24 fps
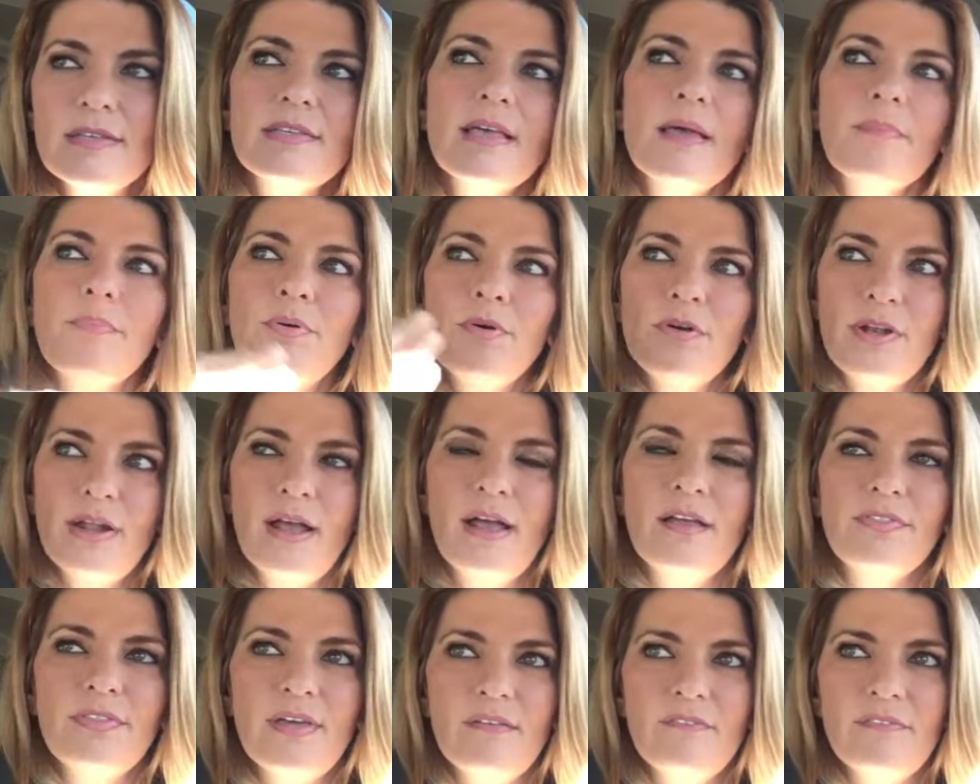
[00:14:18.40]
I put
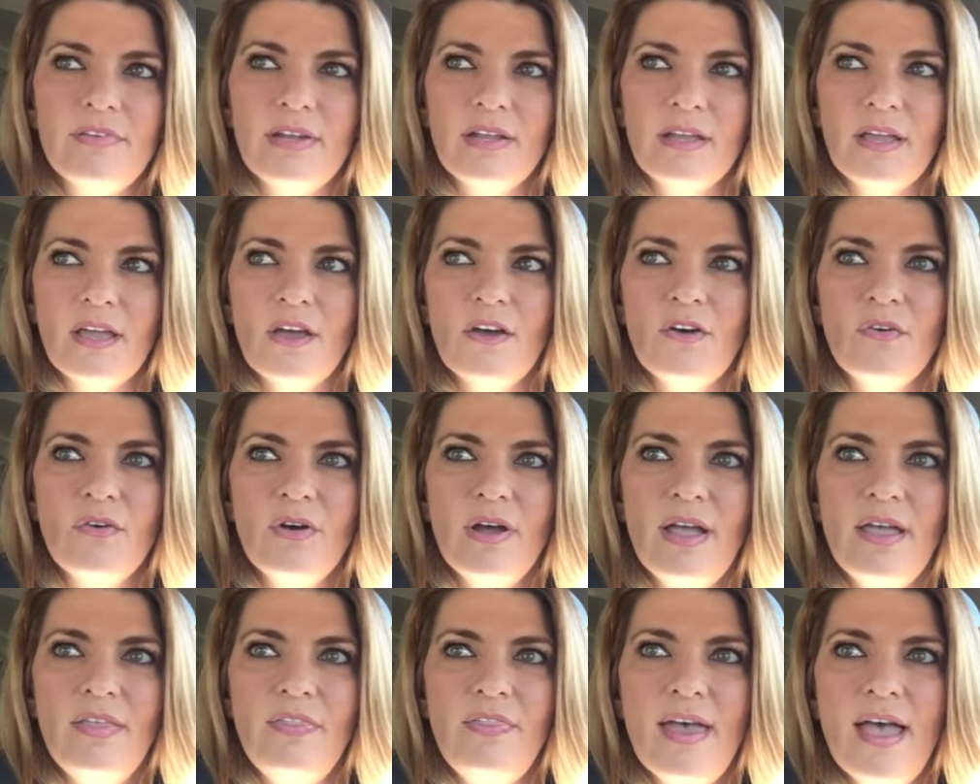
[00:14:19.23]
out that video,
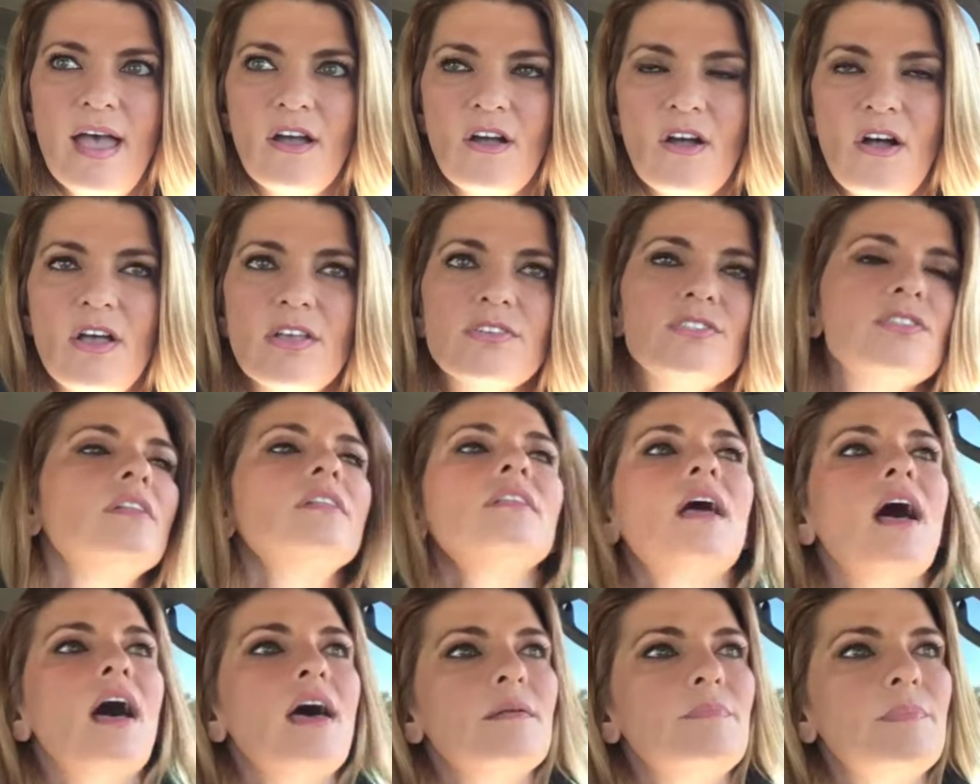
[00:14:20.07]
and that caused a
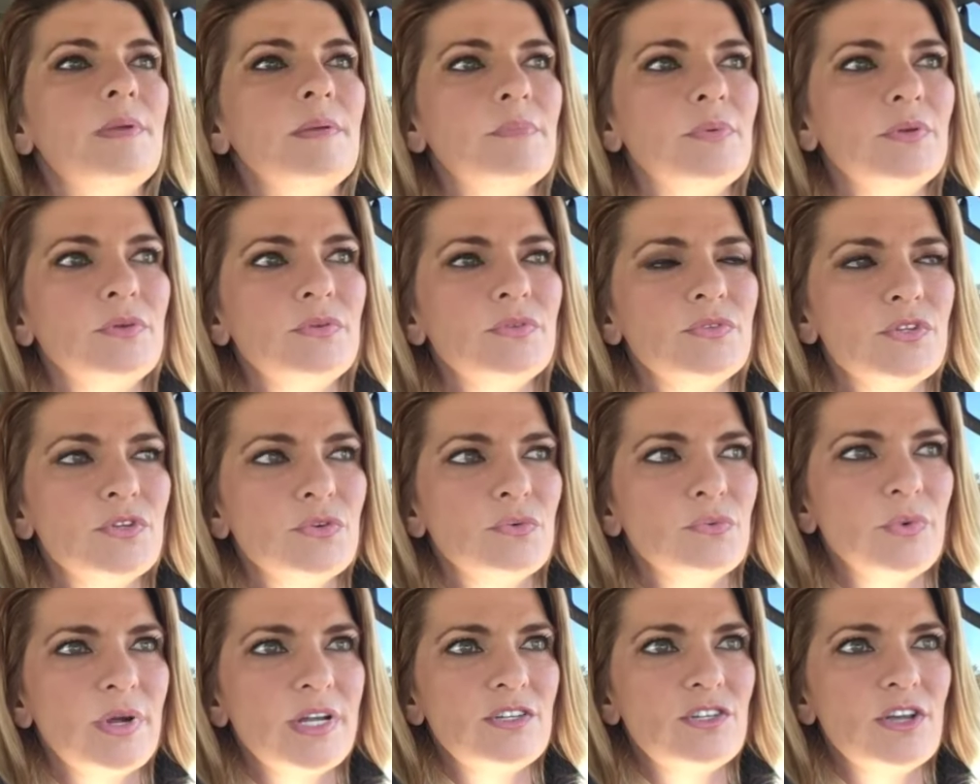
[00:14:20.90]
lot of people
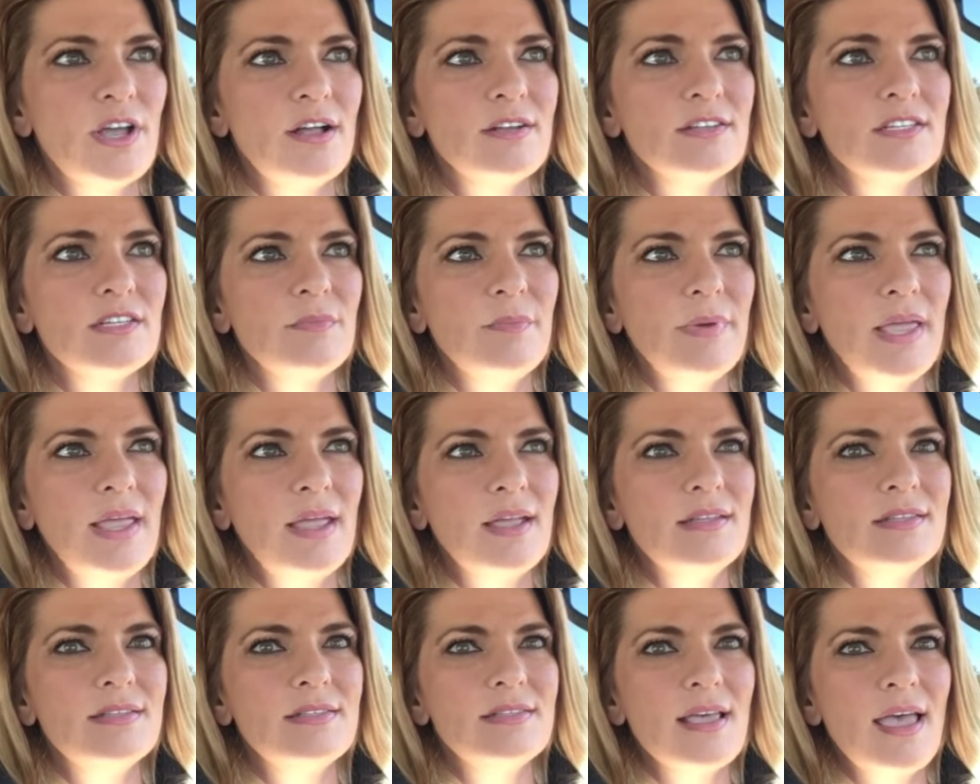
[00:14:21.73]
to reach out to me
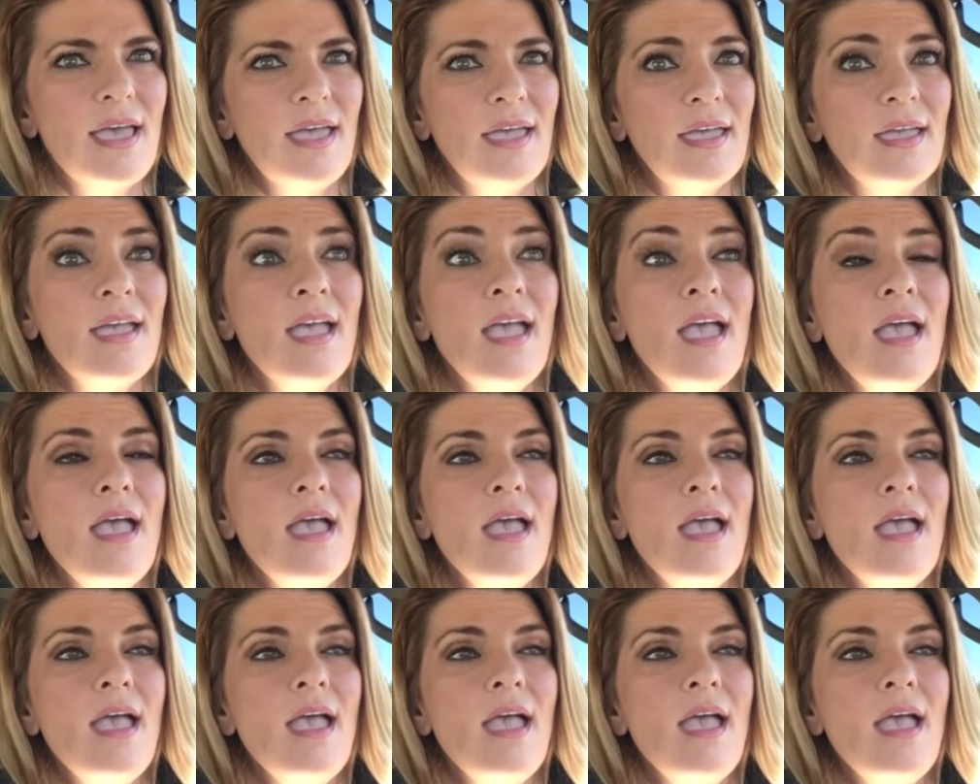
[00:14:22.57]
and say,